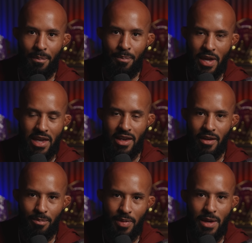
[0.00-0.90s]
peak
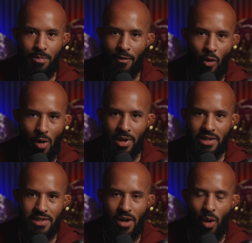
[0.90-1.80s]

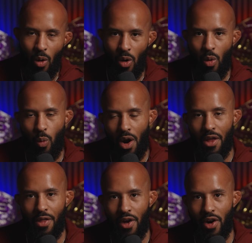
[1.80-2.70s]
performance, or one
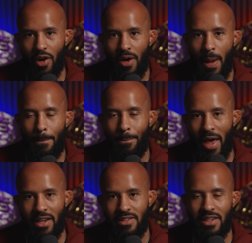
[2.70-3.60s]
of their
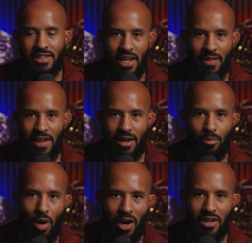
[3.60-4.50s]
best selling
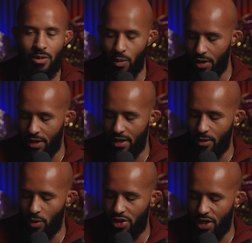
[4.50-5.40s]
products,
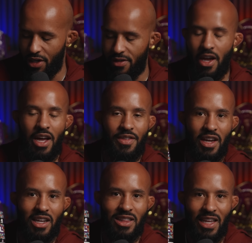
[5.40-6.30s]
which is the
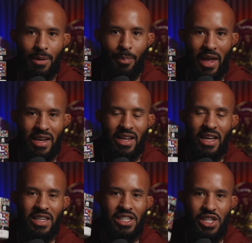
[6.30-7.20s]
Clickbait
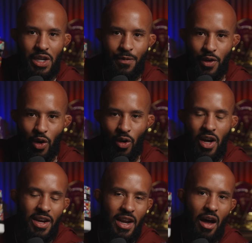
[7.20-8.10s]
G Fuel.
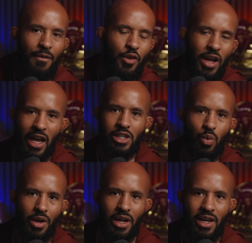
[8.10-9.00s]
Now, if you guys
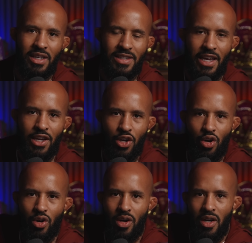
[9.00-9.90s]
want to take your,